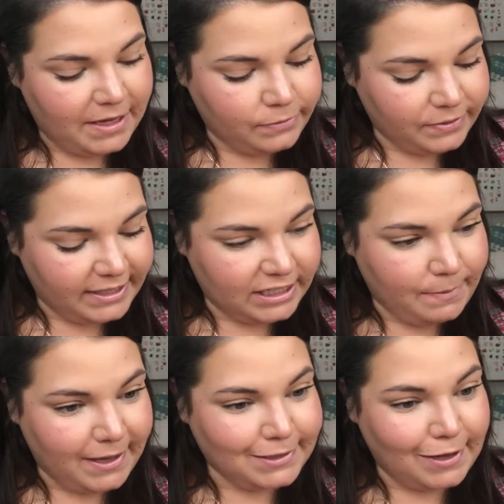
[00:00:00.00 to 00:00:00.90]
These were six
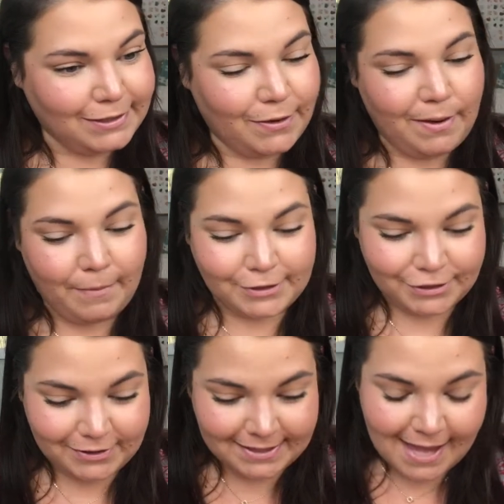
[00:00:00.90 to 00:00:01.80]
bucks also at
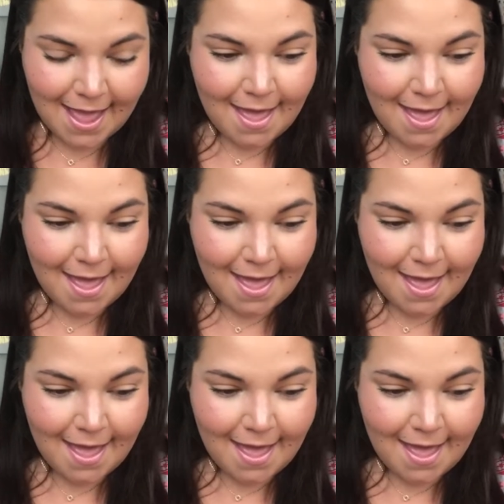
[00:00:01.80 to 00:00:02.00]
Marshalls.